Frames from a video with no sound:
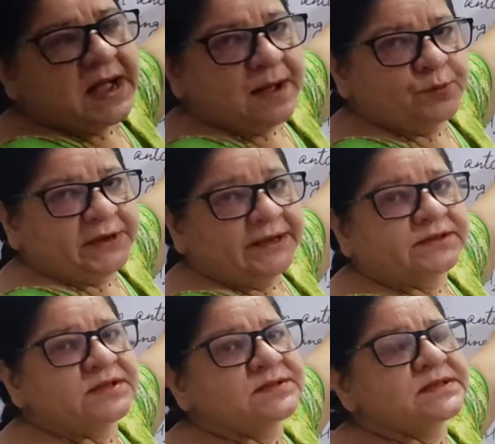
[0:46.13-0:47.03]

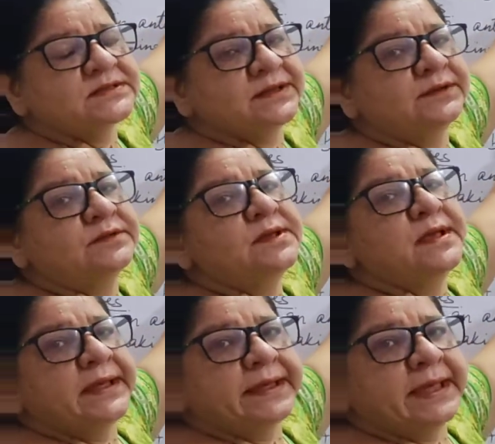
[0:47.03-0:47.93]
carbonate. This is its
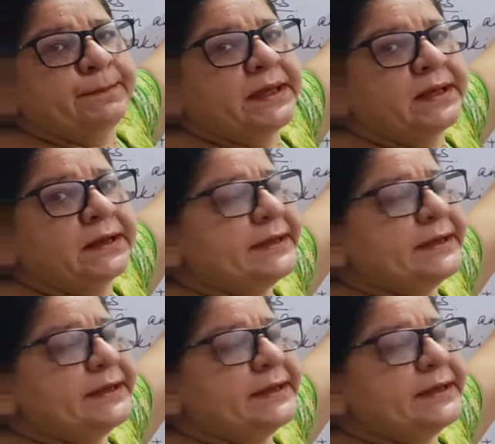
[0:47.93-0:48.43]
chemical